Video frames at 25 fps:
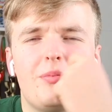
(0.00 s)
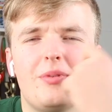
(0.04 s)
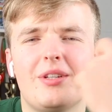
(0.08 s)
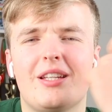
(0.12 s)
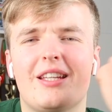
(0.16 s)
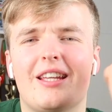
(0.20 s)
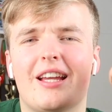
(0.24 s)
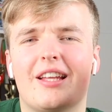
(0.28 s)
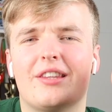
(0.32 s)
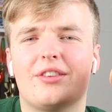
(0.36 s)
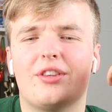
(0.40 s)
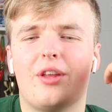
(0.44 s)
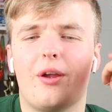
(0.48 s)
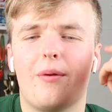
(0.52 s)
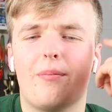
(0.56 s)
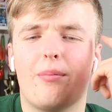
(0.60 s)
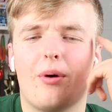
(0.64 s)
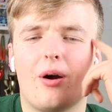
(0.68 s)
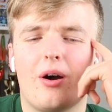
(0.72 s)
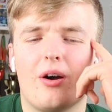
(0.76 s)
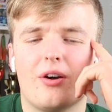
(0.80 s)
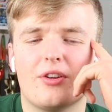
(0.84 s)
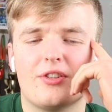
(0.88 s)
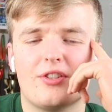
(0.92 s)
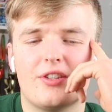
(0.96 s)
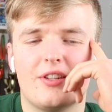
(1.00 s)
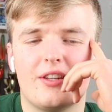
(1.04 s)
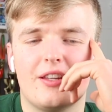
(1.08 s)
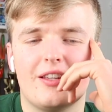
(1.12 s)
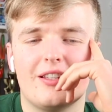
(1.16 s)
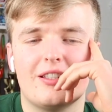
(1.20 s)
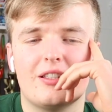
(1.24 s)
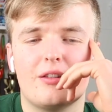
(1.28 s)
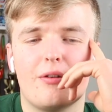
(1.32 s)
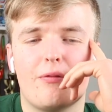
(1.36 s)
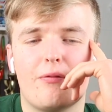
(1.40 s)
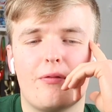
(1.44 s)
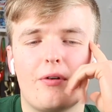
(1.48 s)
do you mean he had no part in it?
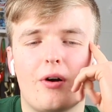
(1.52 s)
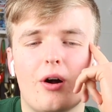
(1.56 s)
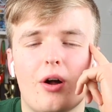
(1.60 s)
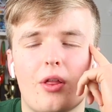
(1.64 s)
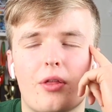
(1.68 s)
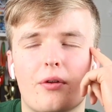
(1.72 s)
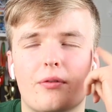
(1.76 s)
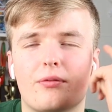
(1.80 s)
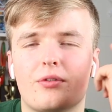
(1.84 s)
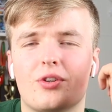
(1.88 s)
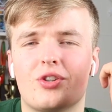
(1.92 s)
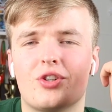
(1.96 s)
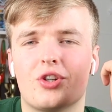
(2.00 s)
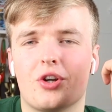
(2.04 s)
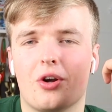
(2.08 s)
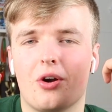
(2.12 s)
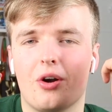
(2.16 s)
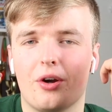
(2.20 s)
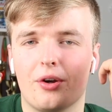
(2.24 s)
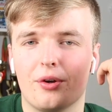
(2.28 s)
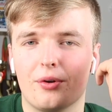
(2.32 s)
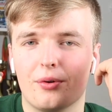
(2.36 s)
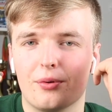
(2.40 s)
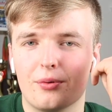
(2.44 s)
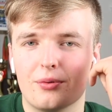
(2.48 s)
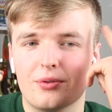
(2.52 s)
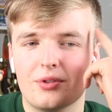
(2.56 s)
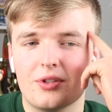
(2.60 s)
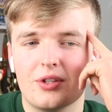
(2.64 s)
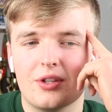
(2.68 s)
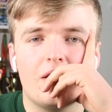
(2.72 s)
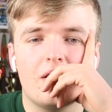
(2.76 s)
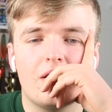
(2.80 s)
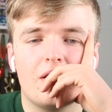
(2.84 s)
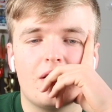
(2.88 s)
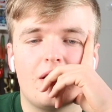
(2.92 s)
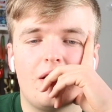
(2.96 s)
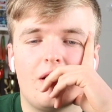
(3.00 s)
He's the father of the child.
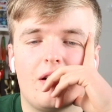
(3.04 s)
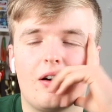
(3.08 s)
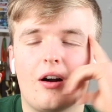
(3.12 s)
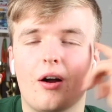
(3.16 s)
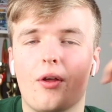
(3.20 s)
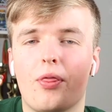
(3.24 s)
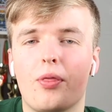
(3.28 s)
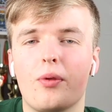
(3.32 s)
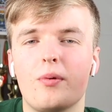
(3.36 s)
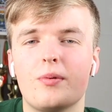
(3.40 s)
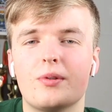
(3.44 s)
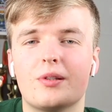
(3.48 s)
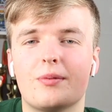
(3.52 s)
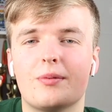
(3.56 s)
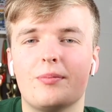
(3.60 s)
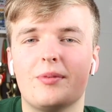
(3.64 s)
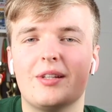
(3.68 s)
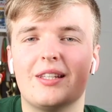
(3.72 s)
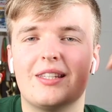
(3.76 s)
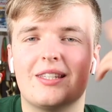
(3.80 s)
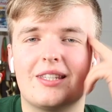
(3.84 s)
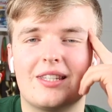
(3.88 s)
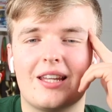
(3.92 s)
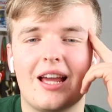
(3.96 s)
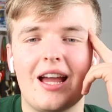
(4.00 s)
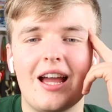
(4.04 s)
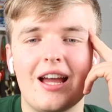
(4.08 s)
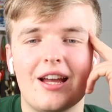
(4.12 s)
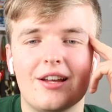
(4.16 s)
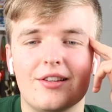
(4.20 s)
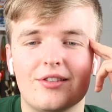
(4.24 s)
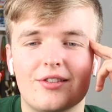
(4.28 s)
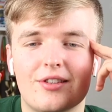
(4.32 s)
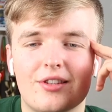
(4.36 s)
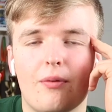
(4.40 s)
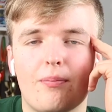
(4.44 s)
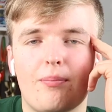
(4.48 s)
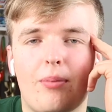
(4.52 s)
Oh, I thought he was gonna be
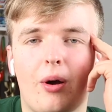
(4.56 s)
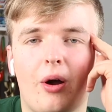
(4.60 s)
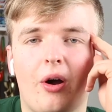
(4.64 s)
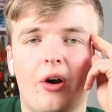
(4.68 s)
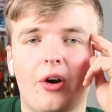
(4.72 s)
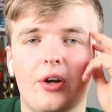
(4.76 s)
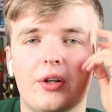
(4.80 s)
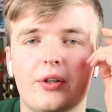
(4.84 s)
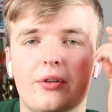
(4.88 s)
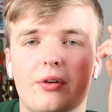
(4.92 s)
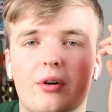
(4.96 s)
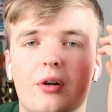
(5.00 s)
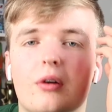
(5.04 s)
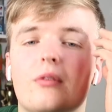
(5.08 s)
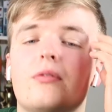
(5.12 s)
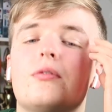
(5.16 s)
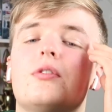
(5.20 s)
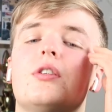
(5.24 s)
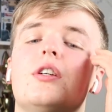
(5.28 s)
dead. Not pyre off,